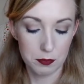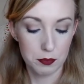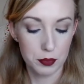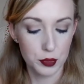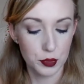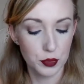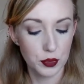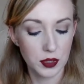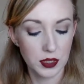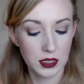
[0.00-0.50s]

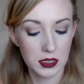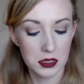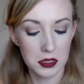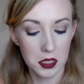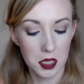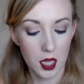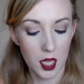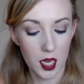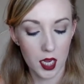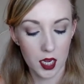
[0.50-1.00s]

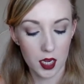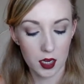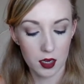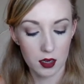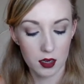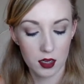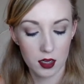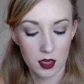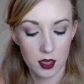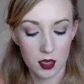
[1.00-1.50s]

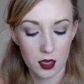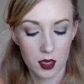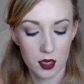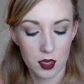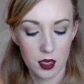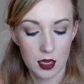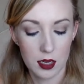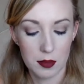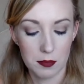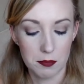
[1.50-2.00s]
Boosley?
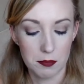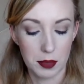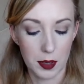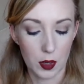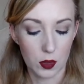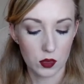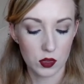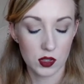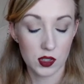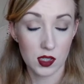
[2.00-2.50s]

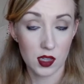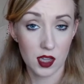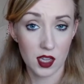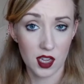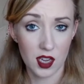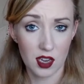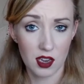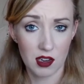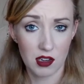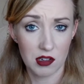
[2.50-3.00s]

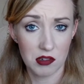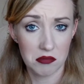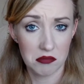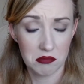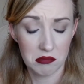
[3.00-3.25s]
Bousley?